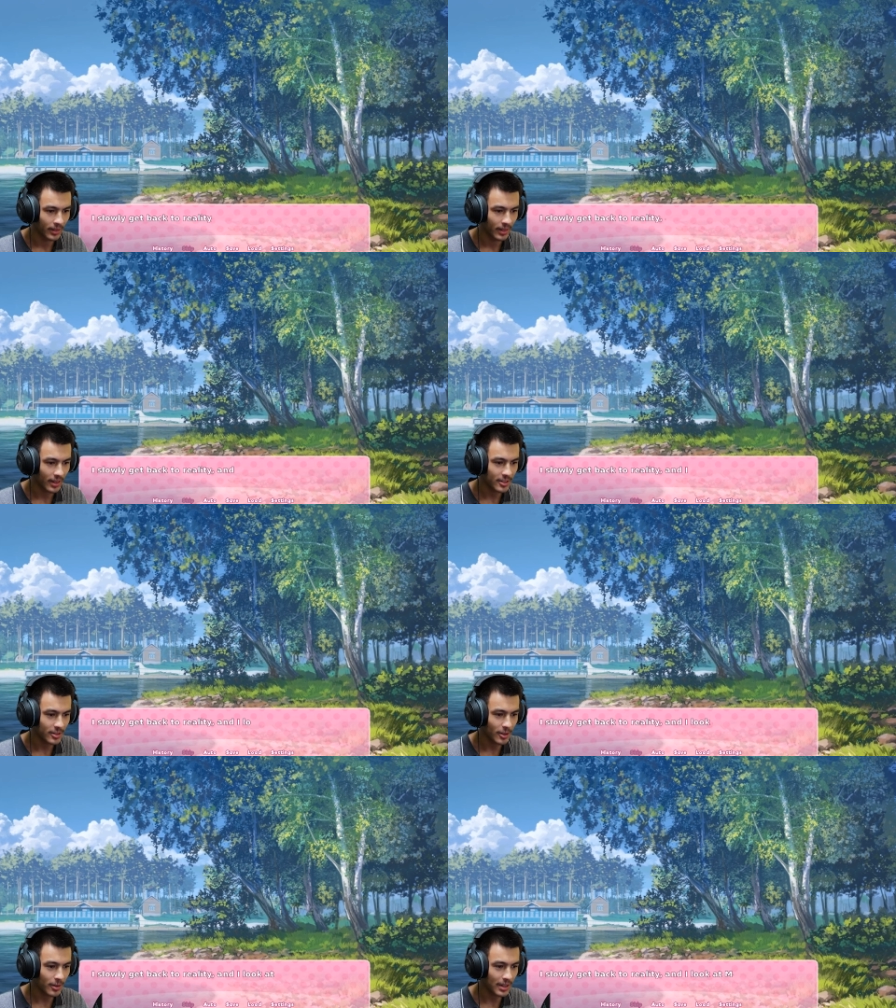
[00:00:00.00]
I
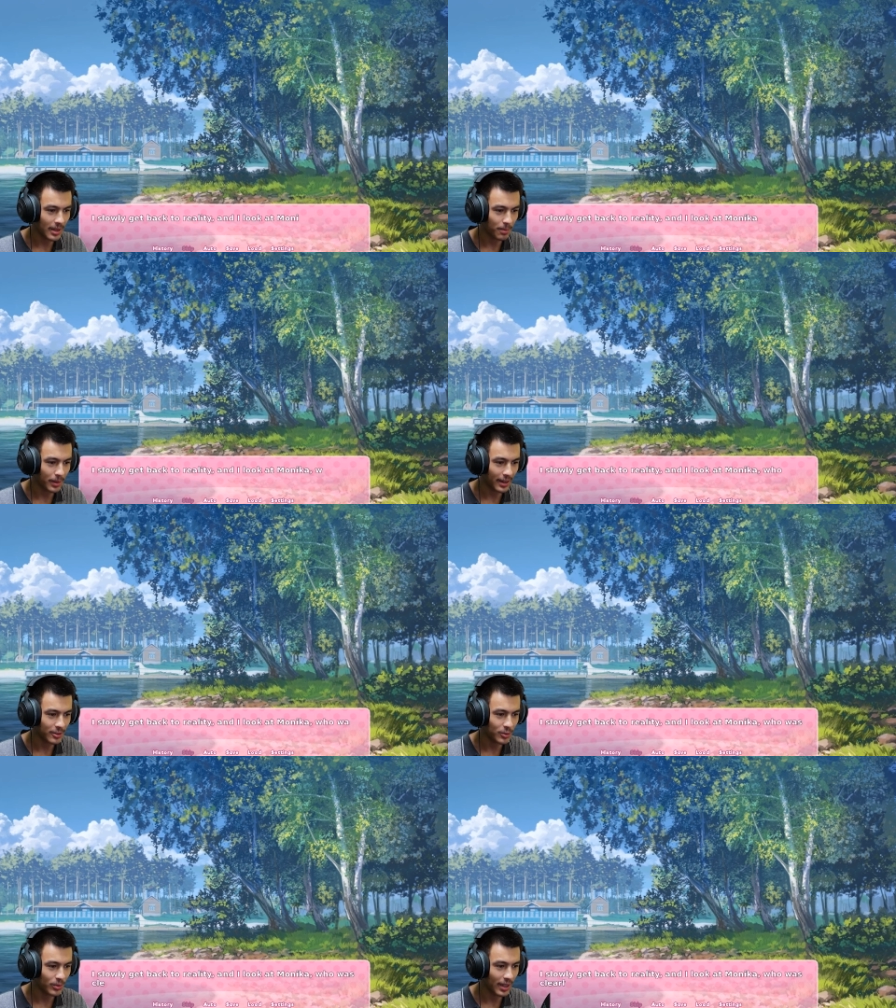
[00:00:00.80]
slowly get back
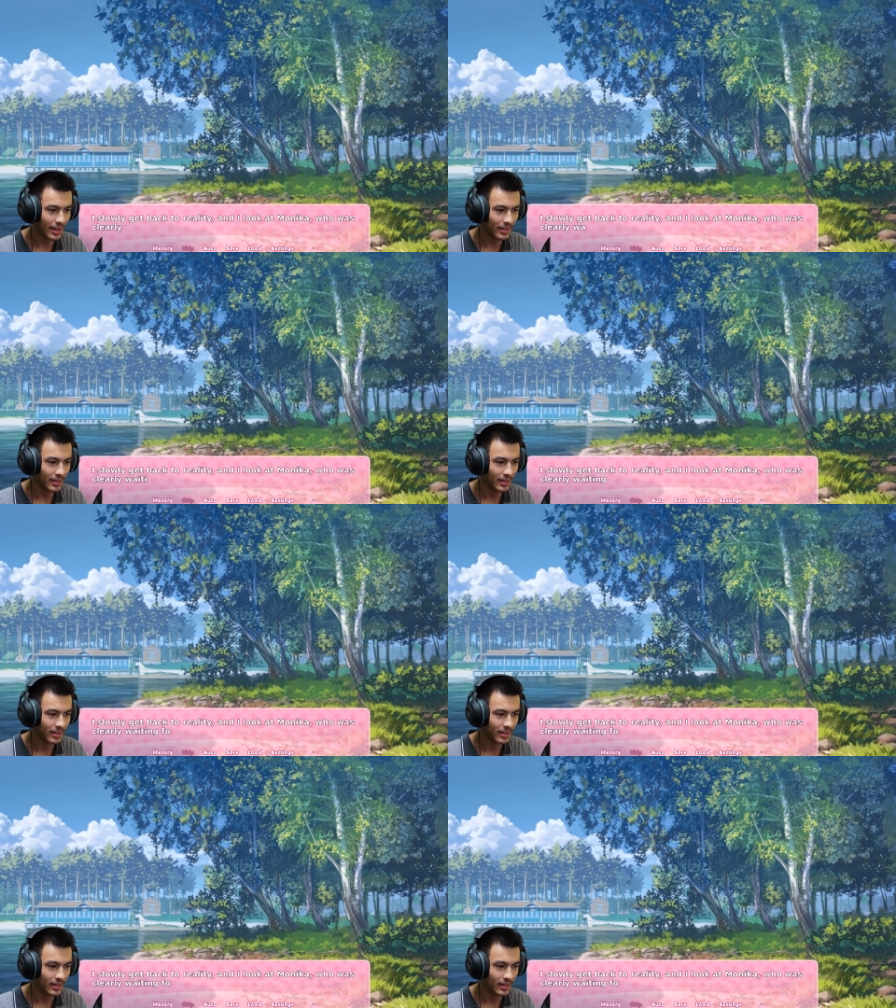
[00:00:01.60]
to reality.